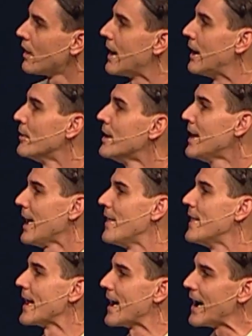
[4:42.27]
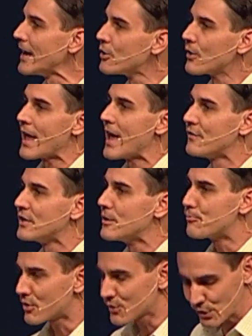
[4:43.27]
out, and that I don't have any
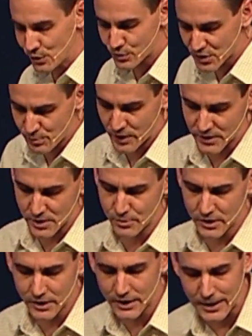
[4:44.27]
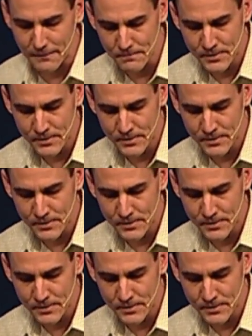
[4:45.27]
personal responsibility.